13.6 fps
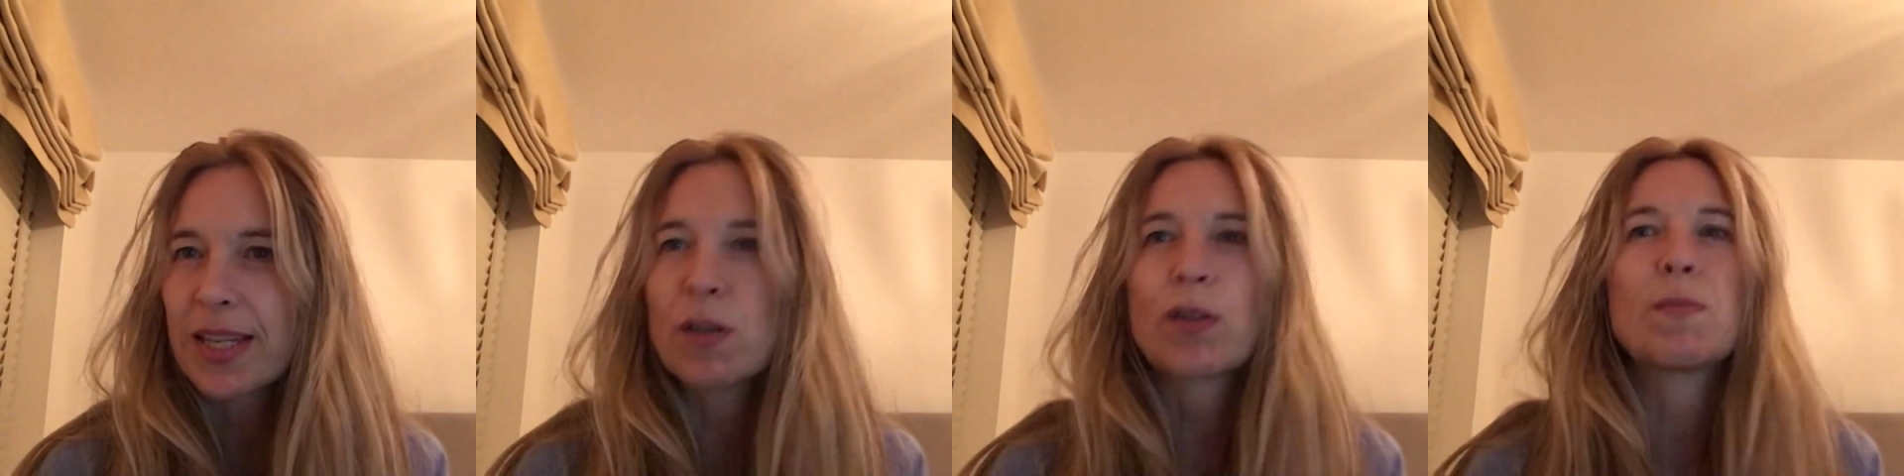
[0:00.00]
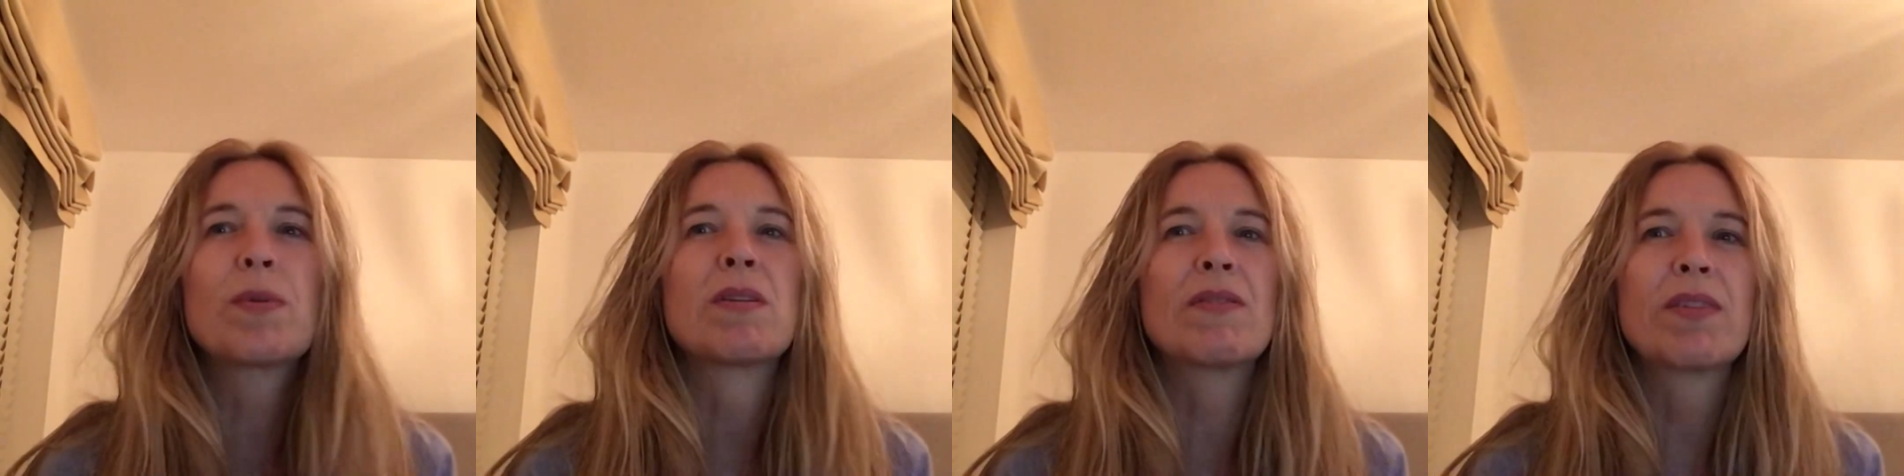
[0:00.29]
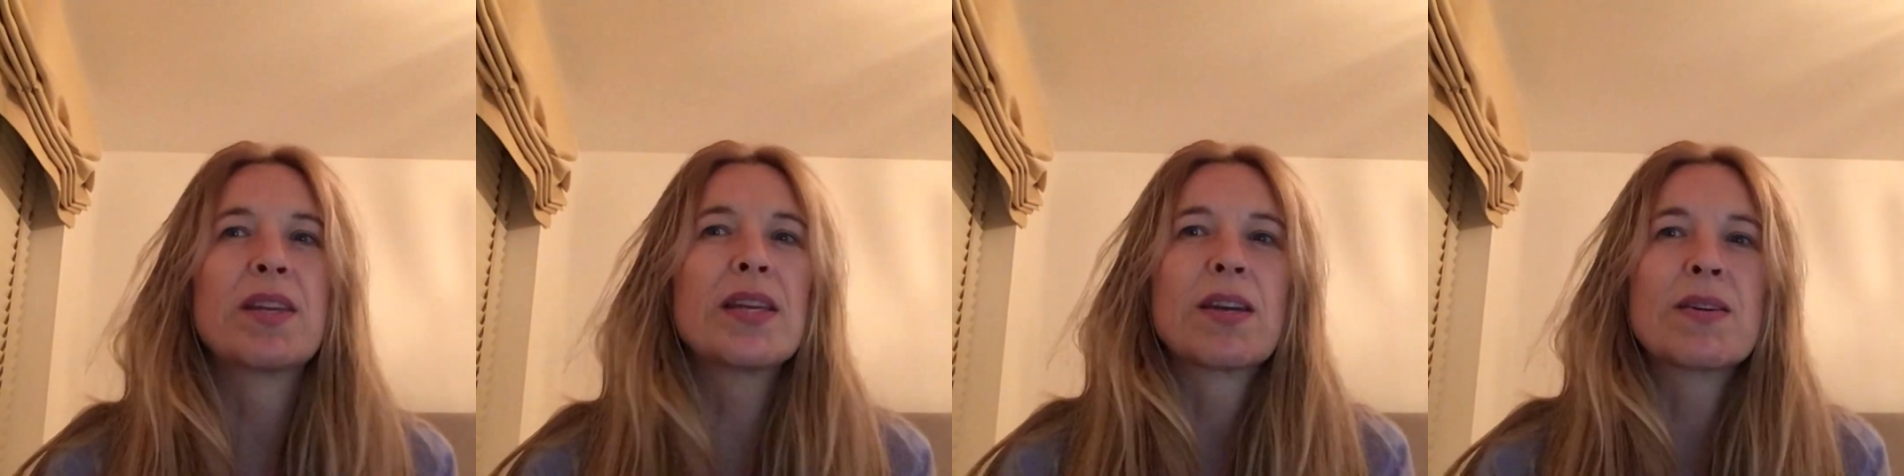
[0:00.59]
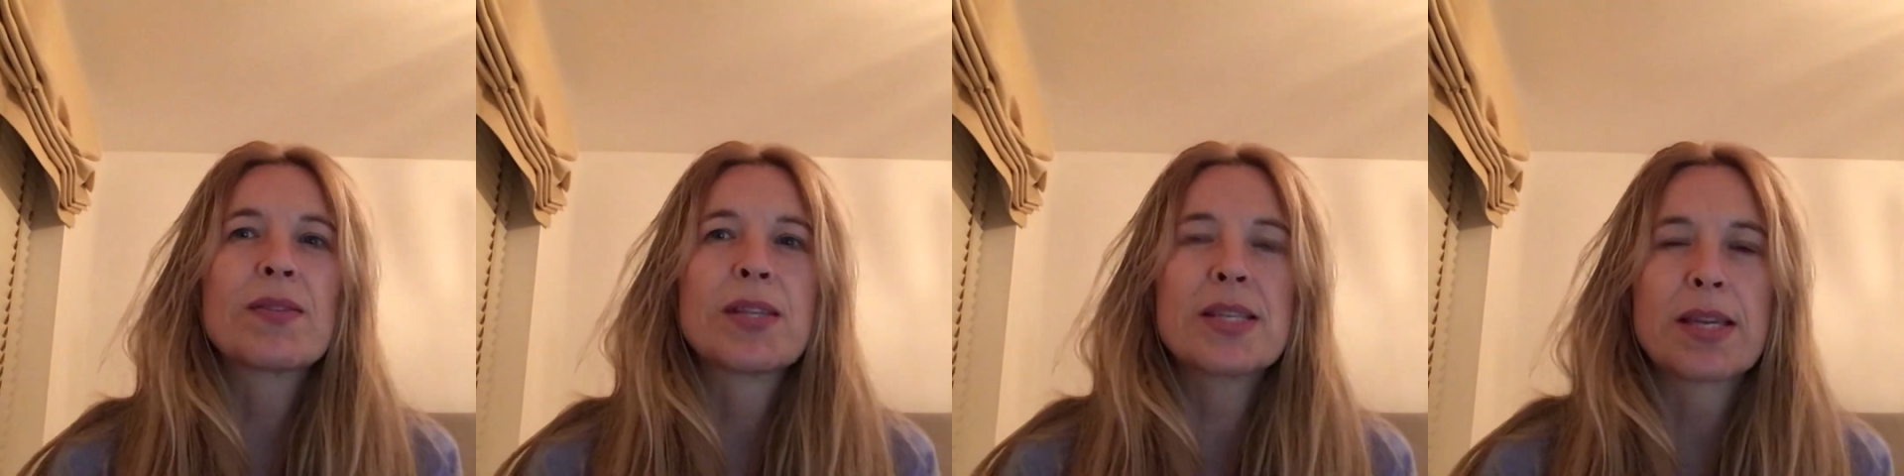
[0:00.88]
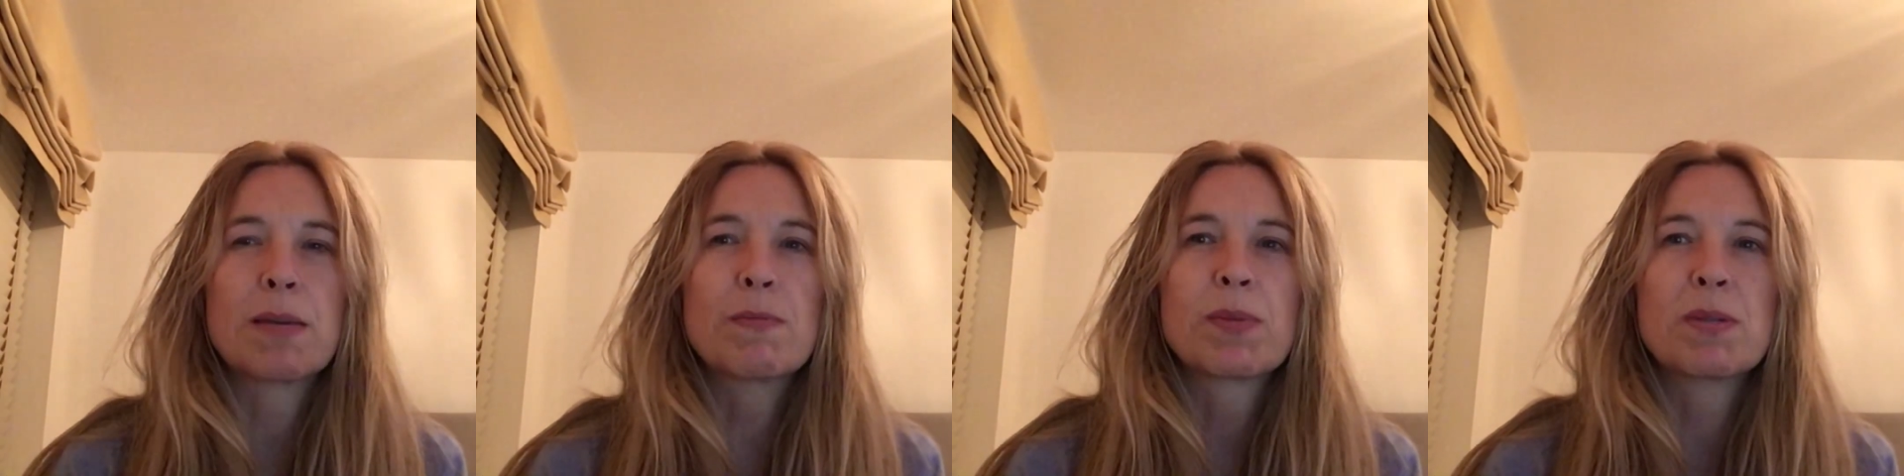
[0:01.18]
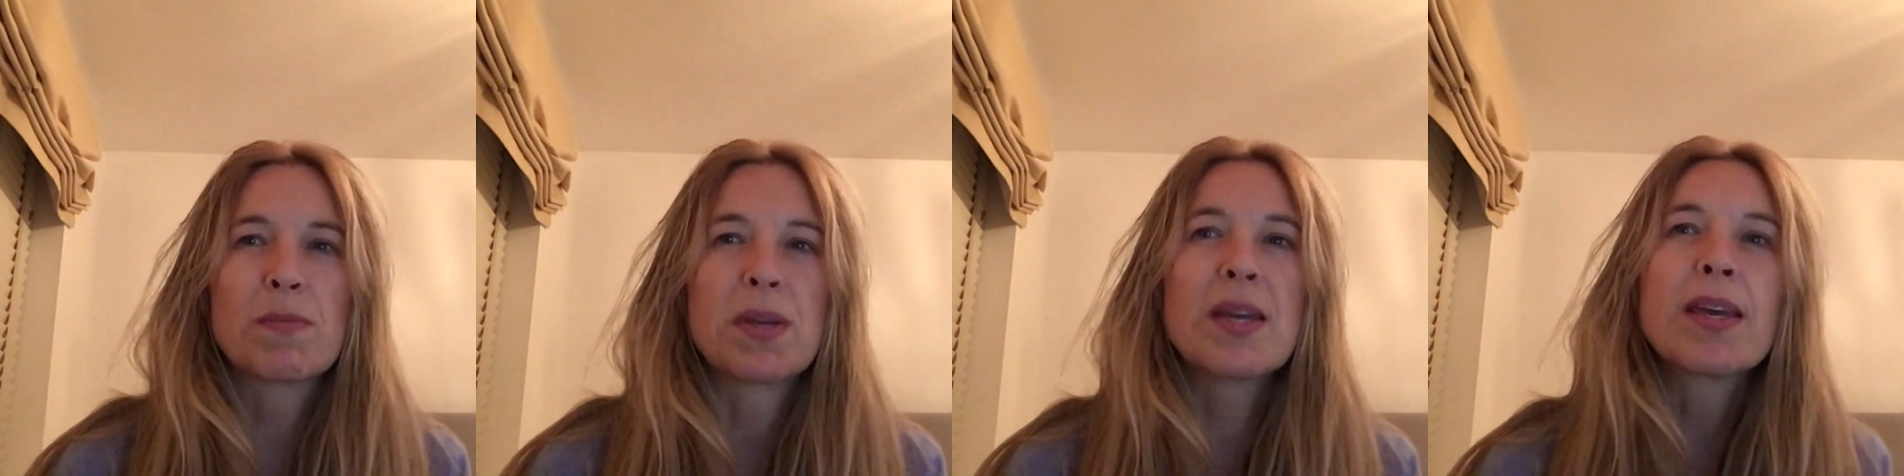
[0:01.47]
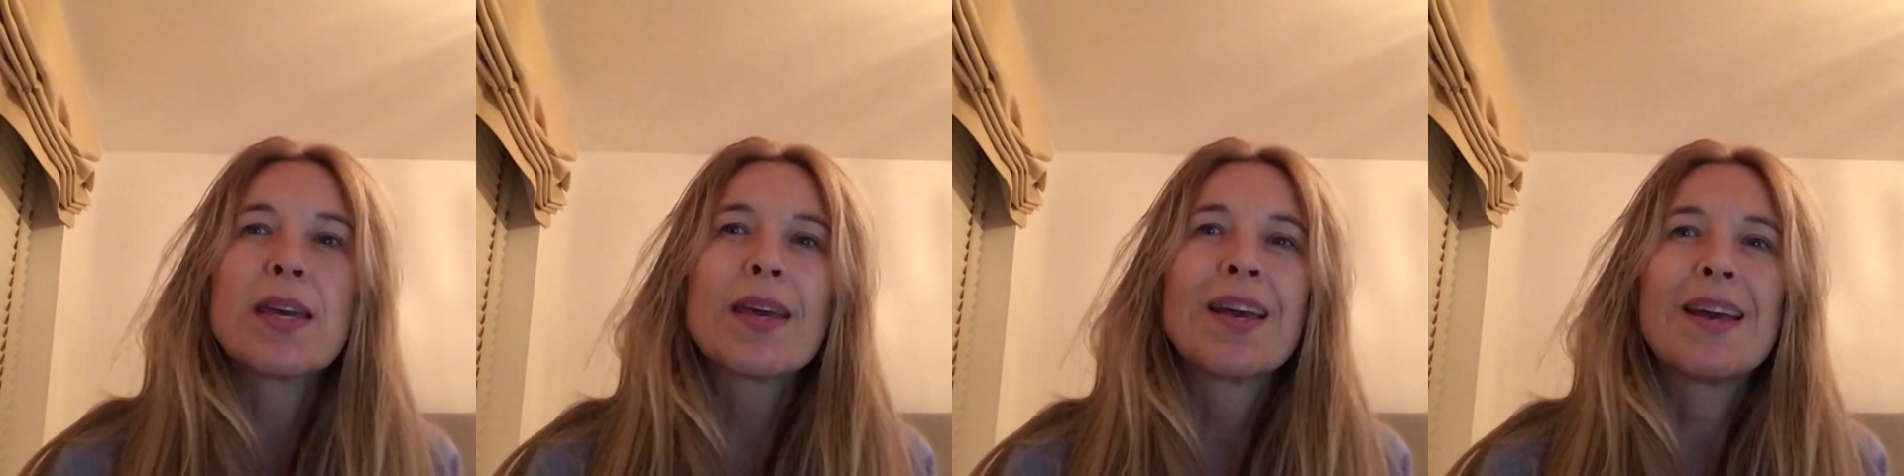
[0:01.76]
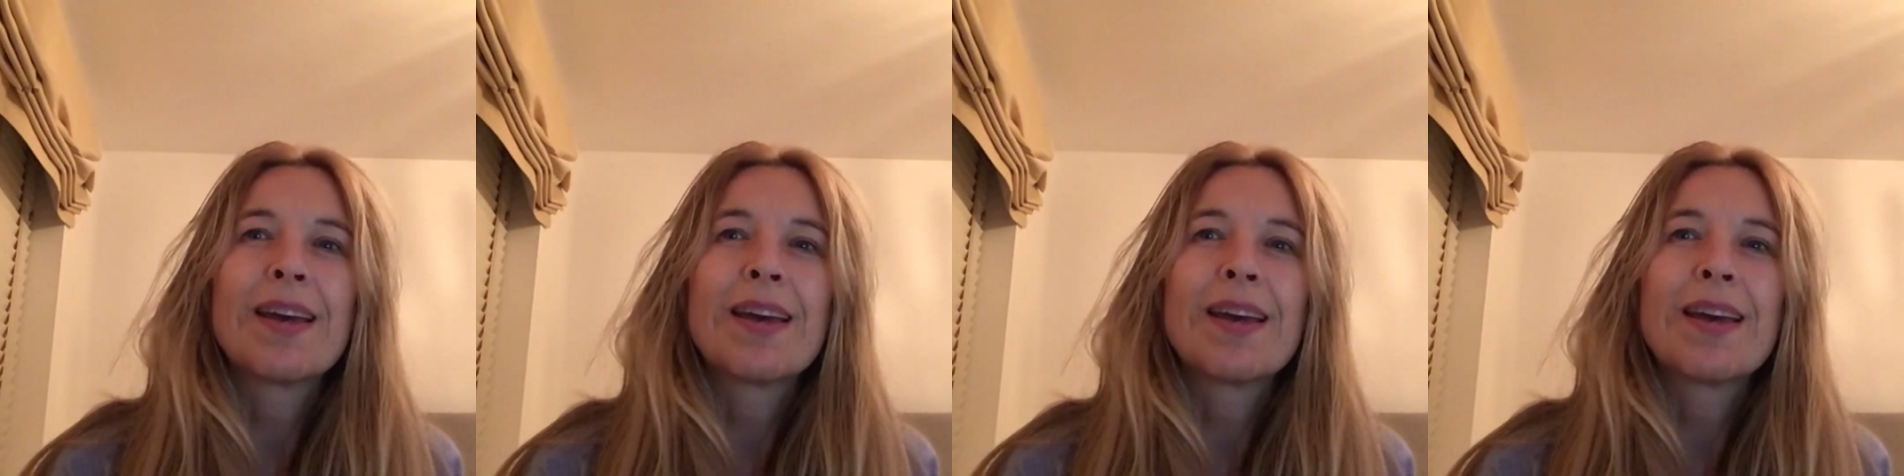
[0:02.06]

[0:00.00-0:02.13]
It could be a video the same as me.